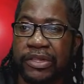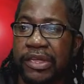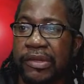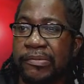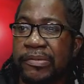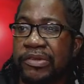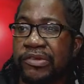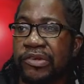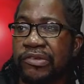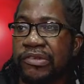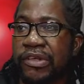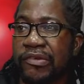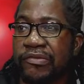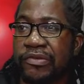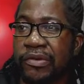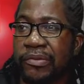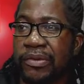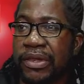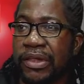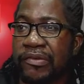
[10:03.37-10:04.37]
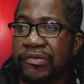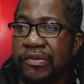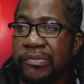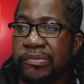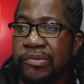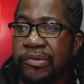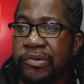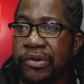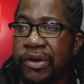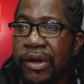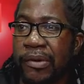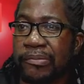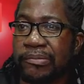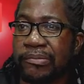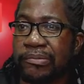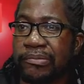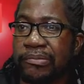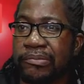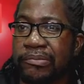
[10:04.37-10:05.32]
came in just after we left the program,